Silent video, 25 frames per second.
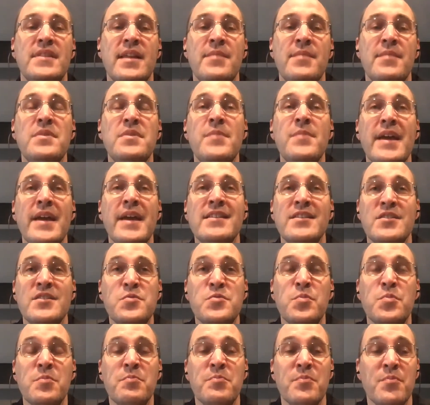Let me make
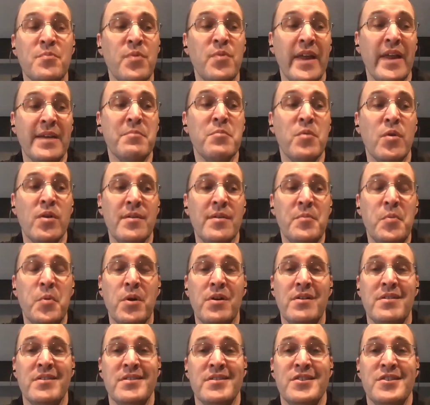this more
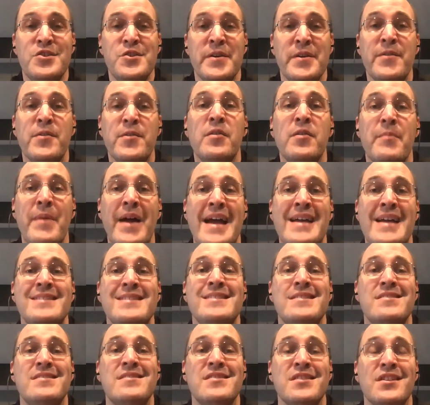important to the general
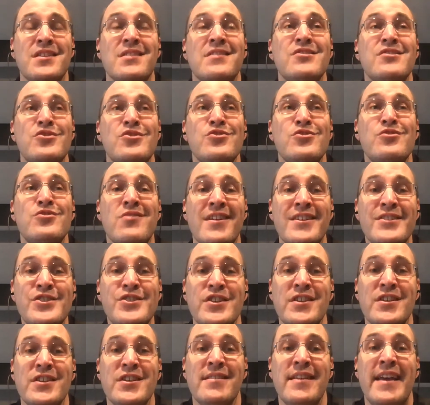masses. The
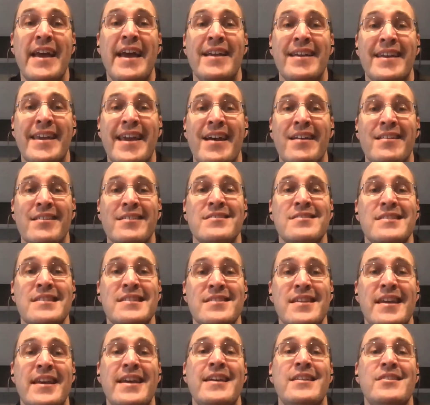construction at
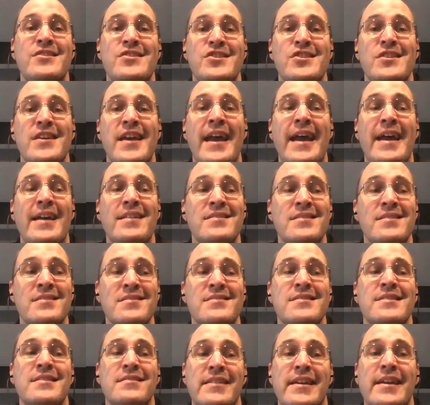Galaxy's Edge at
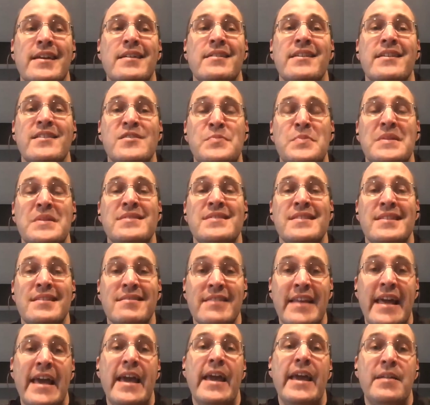Disneyland has been
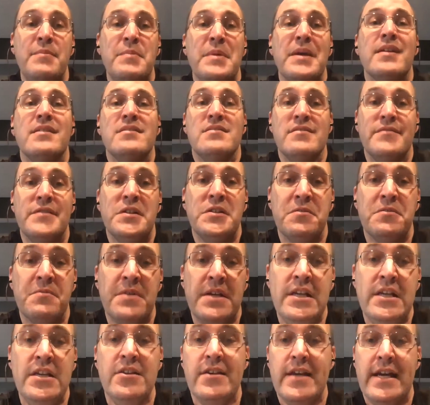delayed because of all
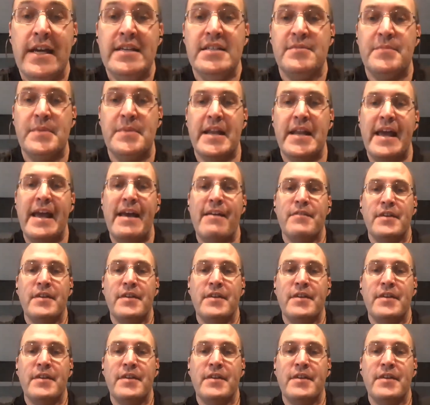the rain you guys have been